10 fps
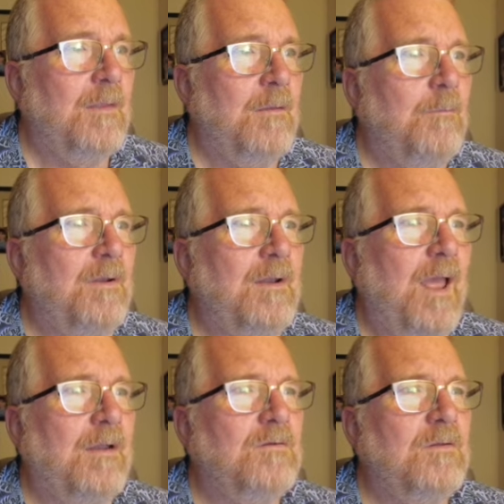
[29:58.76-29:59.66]
But it
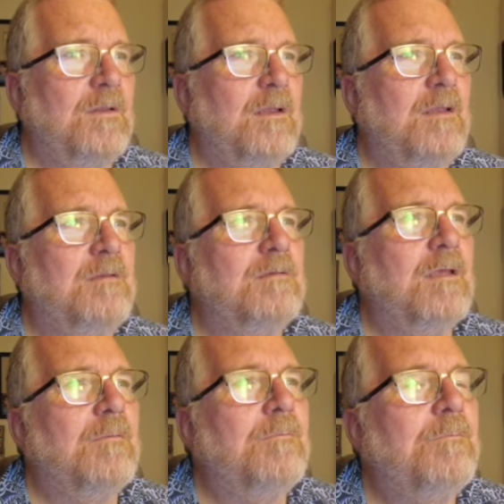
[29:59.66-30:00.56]
actually is,
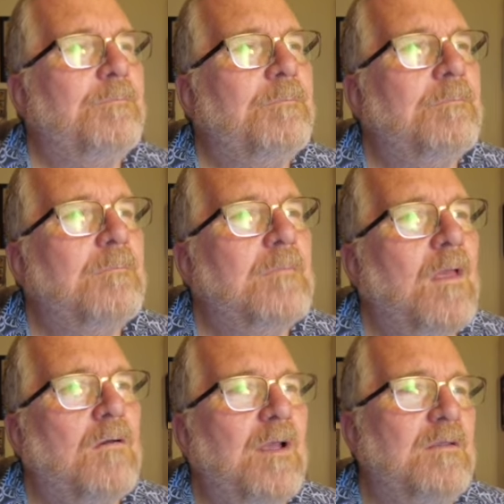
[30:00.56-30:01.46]

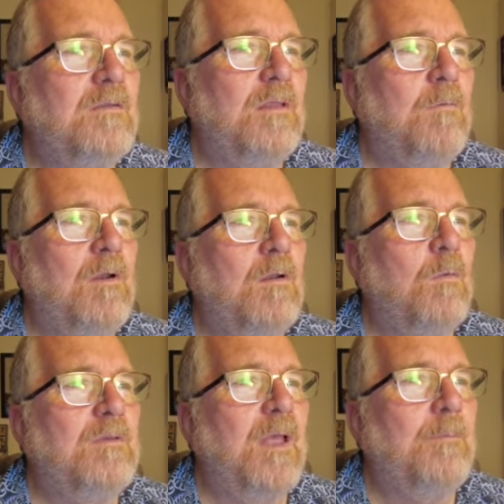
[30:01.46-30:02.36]
okay, so they want to know what
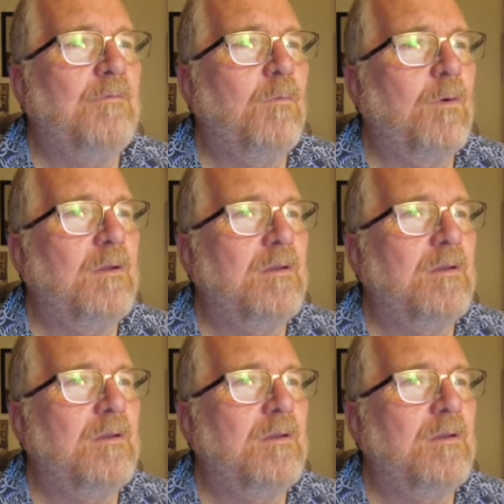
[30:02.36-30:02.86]
type of work it